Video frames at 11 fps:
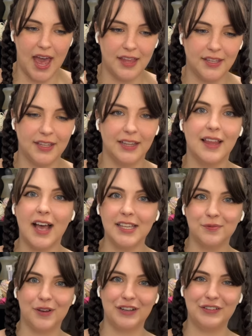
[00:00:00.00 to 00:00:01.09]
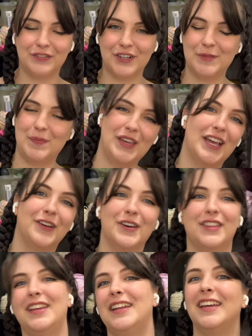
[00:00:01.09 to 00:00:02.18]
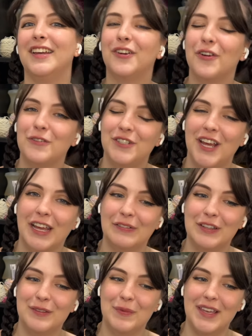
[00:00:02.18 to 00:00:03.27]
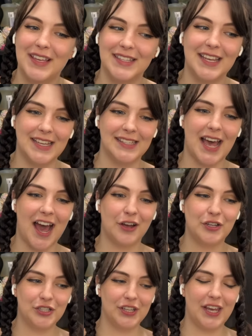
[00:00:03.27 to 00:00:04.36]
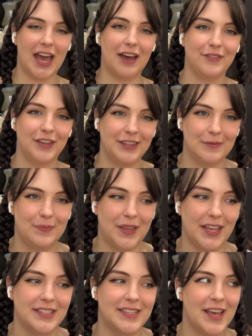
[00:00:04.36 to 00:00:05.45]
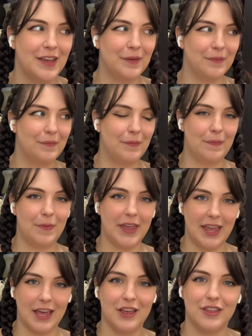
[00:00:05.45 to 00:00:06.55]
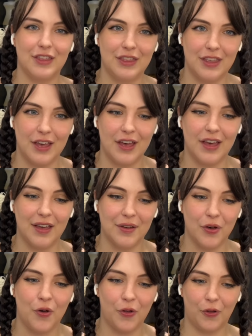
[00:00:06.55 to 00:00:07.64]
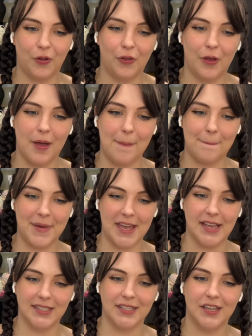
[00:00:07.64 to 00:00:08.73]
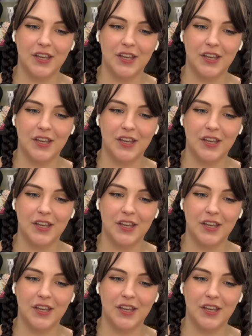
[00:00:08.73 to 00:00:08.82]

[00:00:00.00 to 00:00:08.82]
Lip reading: And then the last one for speaking with knitting and crocheting with beads is actually having the beads be the whole piece.